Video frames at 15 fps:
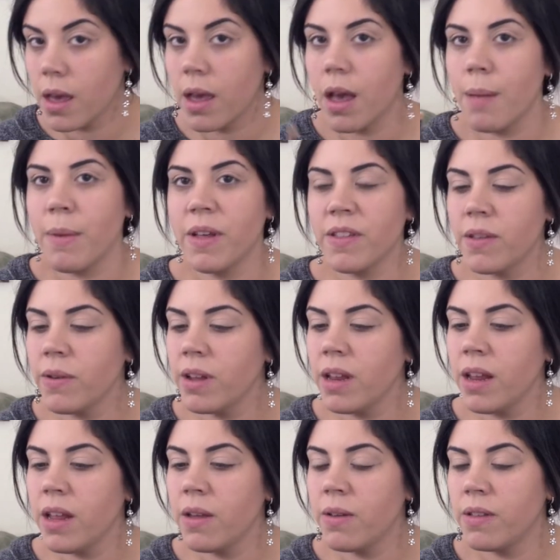I'm also going to
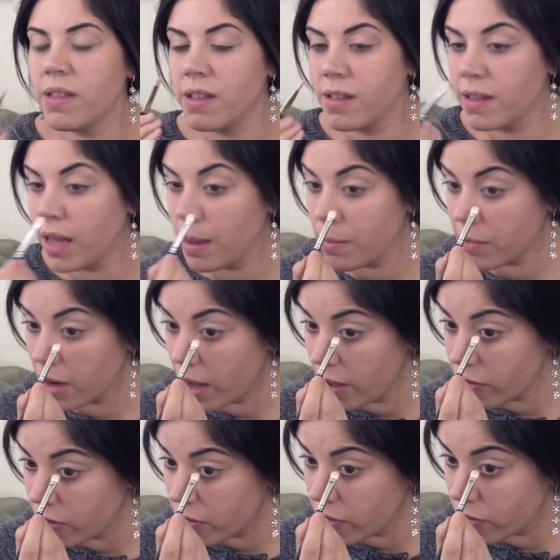use the same
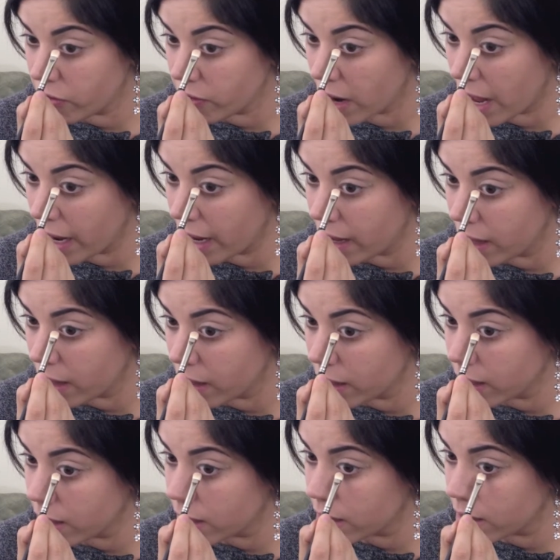brush and just drag it
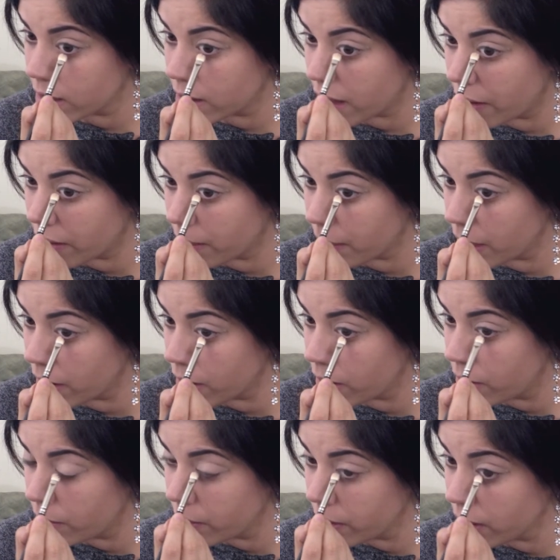down on my
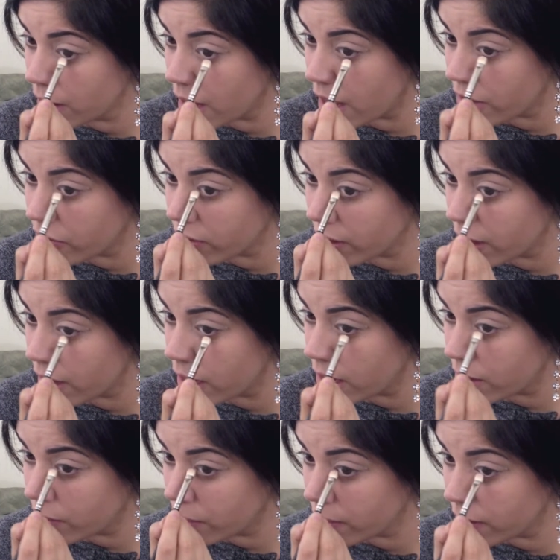lower lash
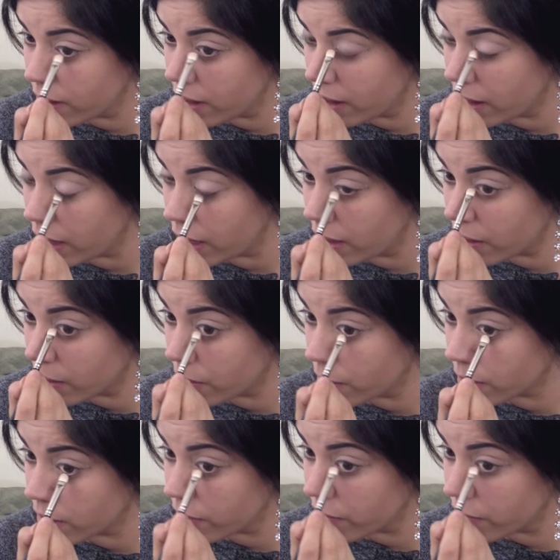line toward in the inner corner